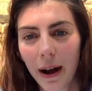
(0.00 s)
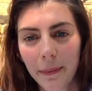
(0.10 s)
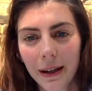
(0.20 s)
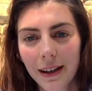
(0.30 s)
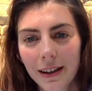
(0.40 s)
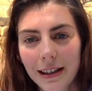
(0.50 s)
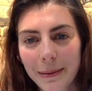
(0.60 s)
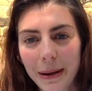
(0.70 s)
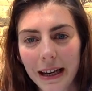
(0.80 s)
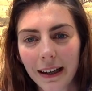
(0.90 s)
I'm gonna
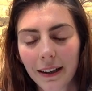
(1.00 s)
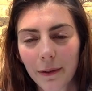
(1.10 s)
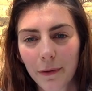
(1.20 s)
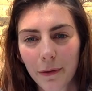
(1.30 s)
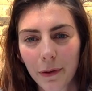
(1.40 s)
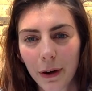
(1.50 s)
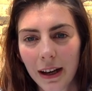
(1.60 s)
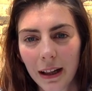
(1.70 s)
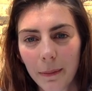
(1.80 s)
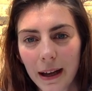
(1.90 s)
speak for a
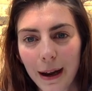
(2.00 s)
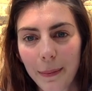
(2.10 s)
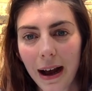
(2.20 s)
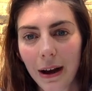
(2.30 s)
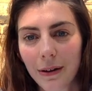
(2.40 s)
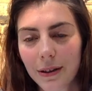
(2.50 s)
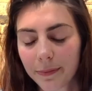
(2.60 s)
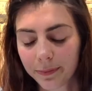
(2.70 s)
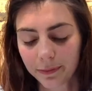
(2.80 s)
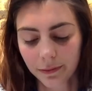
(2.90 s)
little bit about,
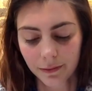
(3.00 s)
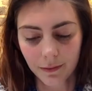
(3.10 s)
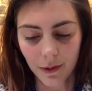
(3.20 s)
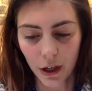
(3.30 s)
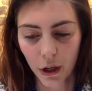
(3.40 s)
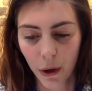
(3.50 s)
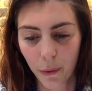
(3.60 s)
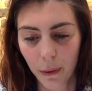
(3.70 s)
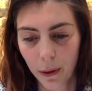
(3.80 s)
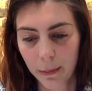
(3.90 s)

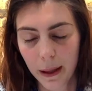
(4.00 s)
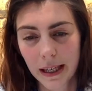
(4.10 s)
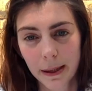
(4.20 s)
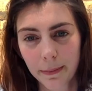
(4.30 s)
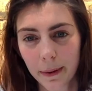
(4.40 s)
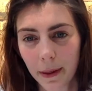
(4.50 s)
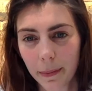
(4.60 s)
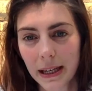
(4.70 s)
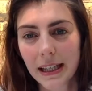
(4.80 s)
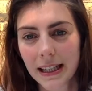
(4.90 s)
the
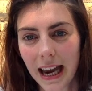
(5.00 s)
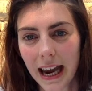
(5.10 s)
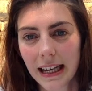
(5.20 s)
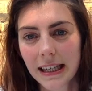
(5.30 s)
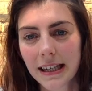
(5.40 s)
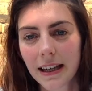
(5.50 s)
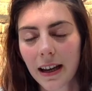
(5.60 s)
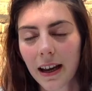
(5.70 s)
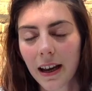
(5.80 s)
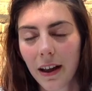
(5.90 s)
bitter taste.
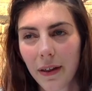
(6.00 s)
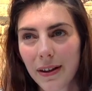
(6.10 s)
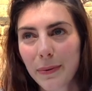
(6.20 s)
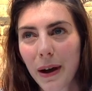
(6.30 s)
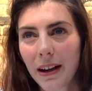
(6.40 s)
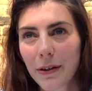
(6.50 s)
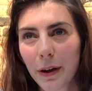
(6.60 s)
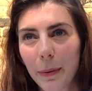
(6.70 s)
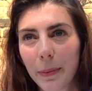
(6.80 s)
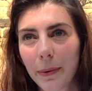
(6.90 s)
This
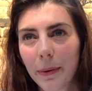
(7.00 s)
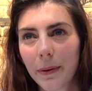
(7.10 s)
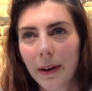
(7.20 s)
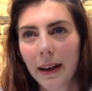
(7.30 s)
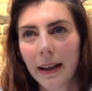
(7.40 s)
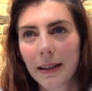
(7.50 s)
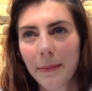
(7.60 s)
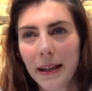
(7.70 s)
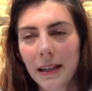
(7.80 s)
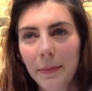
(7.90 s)
workshop, it's
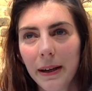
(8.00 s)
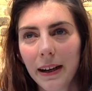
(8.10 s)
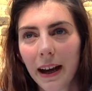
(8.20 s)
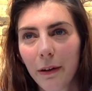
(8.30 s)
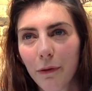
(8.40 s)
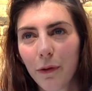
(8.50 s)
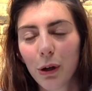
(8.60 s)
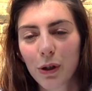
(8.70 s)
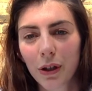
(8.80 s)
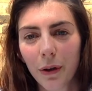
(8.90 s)
meant to be a kind of
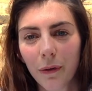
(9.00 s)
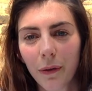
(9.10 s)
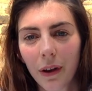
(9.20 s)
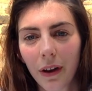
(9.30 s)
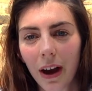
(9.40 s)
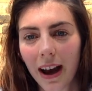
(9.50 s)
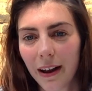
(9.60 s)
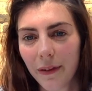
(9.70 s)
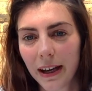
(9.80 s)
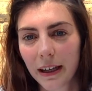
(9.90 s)
fusion of the
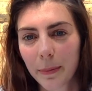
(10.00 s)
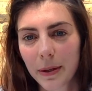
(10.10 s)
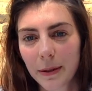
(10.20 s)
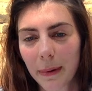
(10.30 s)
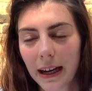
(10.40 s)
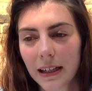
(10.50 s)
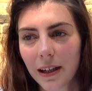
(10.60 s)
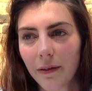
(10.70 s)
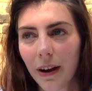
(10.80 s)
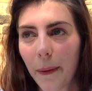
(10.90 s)
Ayurvedic
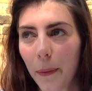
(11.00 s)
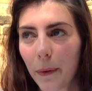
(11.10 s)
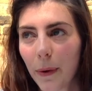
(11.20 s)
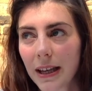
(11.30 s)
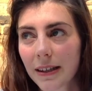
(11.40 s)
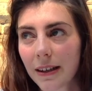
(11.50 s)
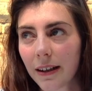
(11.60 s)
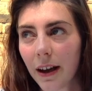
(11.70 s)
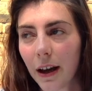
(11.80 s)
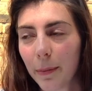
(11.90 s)
perspective and the
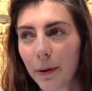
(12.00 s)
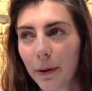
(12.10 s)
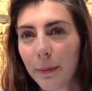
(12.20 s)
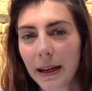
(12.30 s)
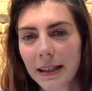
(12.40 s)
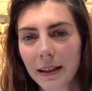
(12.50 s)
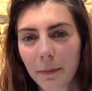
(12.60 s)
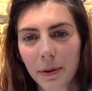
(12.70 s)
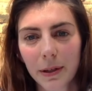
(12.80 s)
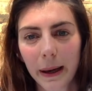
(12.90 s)
Western herbal medicine
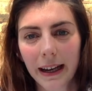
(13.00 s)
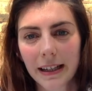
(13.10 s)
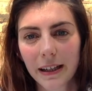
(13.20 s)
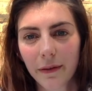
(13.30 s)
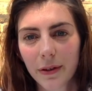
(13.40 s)
perspective.